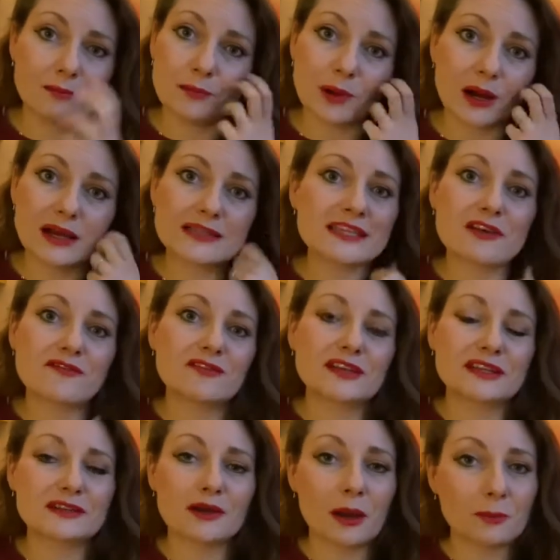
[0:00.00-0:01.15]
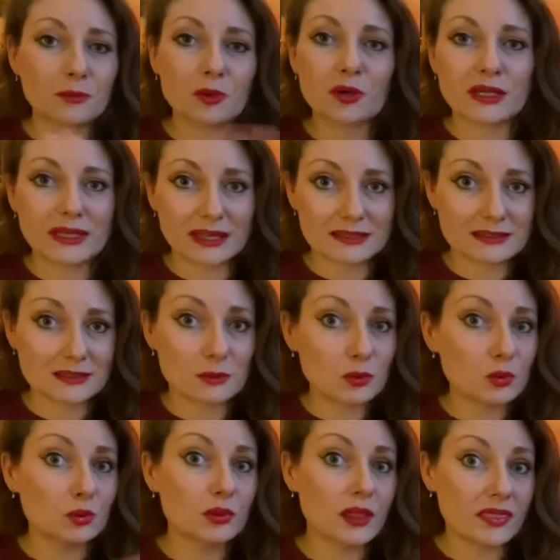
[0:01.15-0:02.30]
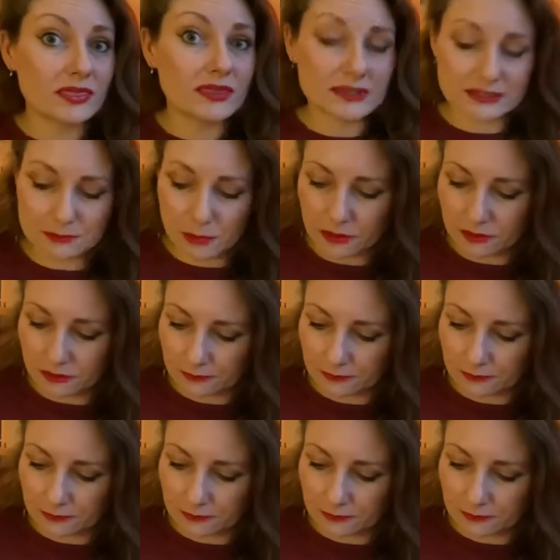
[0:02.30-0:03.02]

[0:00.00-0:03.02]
but I'm not going to get to them all this month.